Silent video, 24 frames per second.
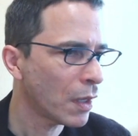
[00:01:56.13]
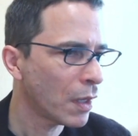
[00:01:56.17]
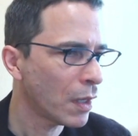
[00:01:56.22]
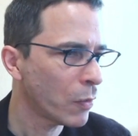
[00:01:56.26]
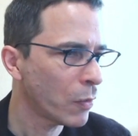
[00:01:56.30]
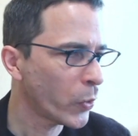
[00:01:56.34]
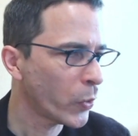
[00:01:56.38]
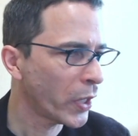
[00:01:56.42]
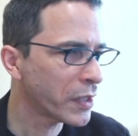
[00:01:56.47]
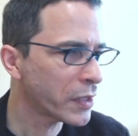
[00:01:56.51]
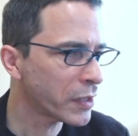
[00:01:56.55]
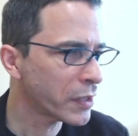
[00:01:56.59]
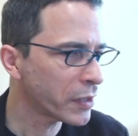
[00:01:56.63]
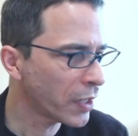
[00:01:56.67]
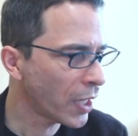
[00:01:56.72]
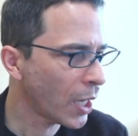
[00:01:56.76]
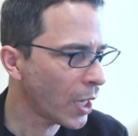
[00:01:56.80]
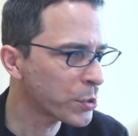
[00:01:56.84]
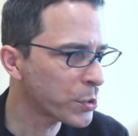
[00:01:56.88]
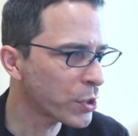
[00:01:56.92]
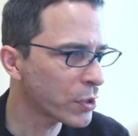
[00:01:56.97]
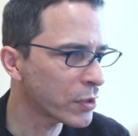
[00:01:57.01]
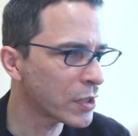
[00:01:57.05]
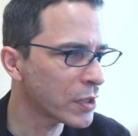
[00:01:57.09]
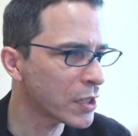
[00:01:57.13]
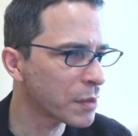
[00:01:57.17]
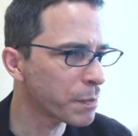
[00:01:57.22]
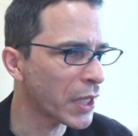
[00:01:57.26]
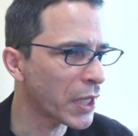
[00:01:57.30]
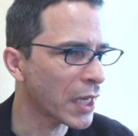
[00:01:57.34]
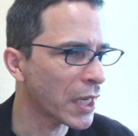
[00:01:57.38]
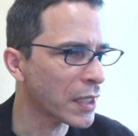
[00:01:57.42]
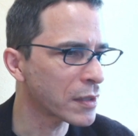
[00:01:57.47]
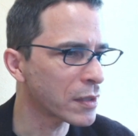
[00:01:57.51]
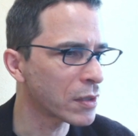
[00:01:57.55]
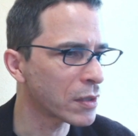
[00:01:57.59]
White can capture this
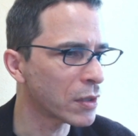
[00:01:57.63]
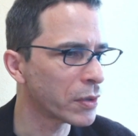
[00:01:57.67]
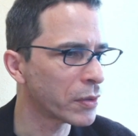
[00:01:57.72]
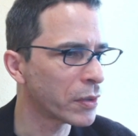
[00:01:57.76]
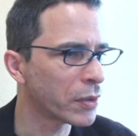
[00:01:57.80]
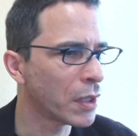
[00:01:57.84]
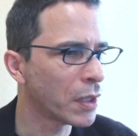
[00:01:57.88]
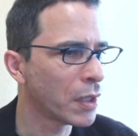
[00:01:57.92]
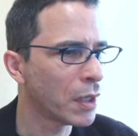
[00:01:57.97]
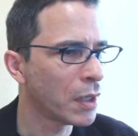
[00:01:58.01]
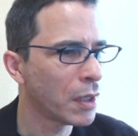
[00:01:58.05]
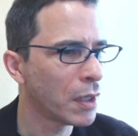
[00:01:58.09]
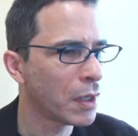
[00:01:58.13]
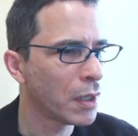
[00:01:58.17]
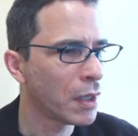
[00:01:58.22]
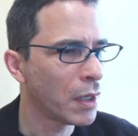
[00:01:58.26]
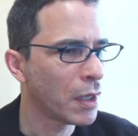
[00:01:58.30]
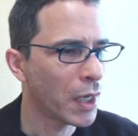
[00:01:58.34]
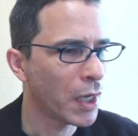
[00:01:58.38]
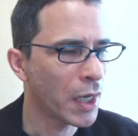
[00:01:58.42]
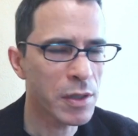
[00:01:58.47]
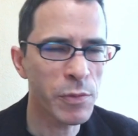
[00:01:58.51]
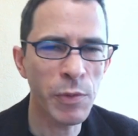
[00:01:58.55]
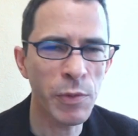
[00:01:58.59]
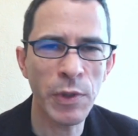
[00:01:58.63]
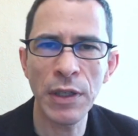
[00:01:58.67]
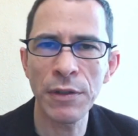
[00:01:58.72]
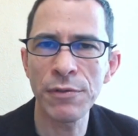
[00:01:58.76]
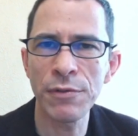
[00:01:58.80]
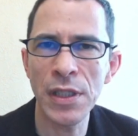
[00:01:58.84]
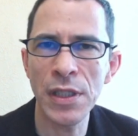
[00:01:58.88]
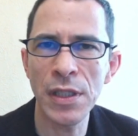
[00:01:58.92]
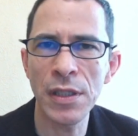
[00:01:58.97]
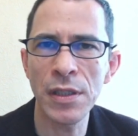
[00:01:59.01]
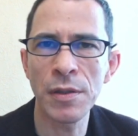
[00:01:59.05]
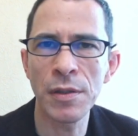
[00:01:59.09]
black stone. As we have
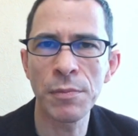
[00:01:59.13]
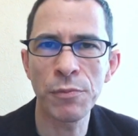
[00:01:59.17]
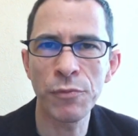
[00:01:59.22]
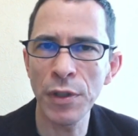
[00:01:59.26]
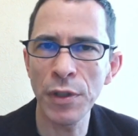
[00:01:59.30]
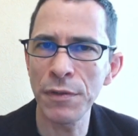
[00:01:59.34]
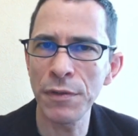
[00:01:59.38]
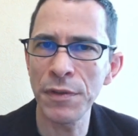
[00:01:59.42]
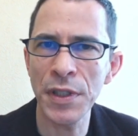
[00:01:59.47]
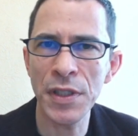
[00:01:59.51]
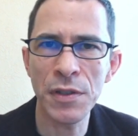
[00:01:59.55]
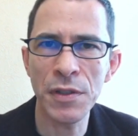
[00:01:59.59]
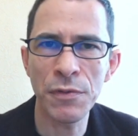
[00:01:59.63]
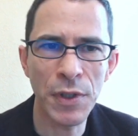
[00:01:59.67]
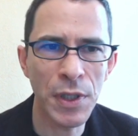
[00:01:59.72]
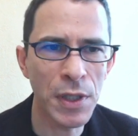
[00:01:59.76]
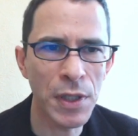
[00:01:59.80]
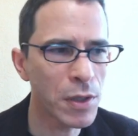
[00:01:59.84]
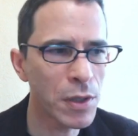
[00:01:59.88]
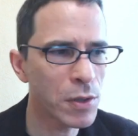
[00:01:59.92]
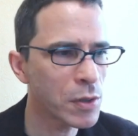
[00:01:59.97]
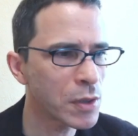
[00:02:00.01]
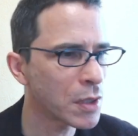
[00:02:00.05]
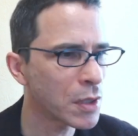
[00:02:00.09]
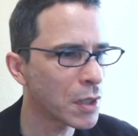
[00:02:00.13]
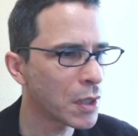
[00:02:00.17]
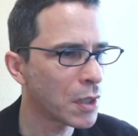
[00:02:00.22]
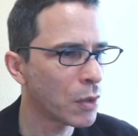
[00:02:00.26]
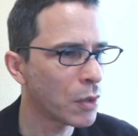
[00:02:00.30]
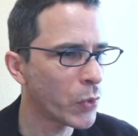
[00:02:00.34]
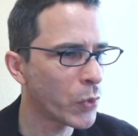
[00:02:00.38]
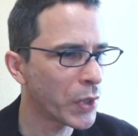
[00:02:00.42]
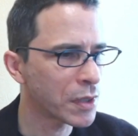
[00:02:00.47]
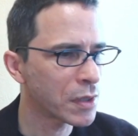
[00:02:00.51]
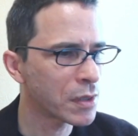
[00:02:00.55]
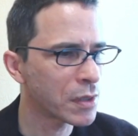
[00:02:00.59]
seen in previous videos,
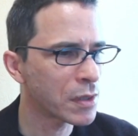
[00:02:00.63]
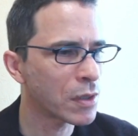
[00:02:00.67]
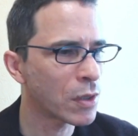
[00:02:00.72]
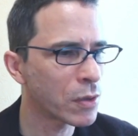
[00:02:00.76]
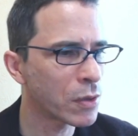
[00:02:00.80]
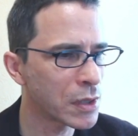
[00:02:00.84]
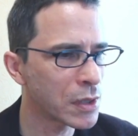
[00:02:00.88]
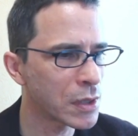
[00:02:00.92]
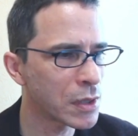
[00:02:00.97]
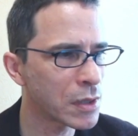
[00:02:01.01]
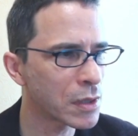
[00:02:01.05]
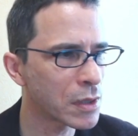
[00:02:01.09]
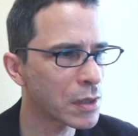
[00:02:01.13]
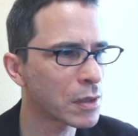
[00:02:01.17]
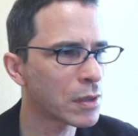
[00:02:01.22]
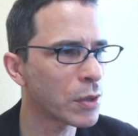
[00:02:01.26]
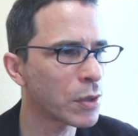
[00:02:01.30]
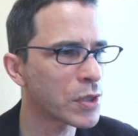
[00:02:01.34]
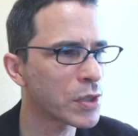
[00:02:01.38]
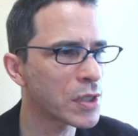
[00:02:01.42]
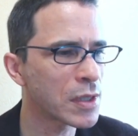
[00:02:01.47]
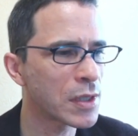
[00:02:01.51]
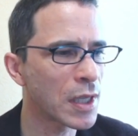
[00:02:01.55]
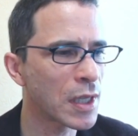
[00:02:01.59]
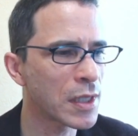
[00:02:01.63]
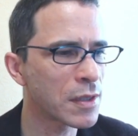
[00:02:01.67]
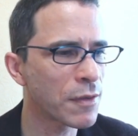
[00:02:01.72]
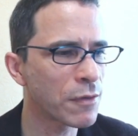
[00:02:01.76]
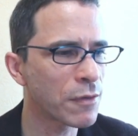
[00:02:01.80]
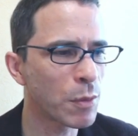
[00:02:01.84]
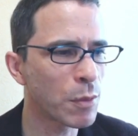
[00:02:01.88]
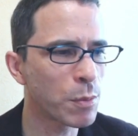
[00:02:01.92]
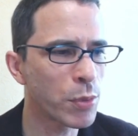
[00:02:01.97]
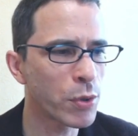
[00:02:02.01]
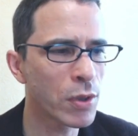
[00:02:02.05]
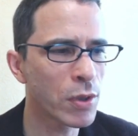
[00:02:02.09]
when a stone is close to the edge of
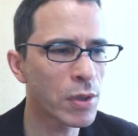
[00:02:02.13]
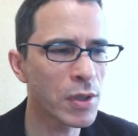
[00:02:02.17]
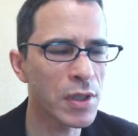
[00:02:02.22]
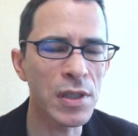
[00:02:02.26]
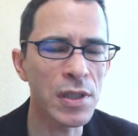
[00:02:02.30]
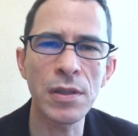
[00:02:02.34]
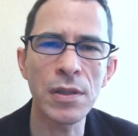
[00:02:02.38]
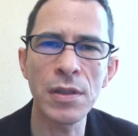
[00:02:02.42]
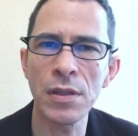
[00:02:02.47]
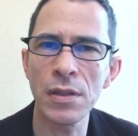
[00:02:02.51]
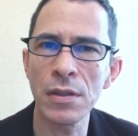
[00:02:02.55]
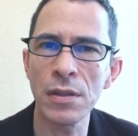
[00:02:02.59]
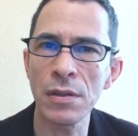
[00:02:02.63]
the board, it is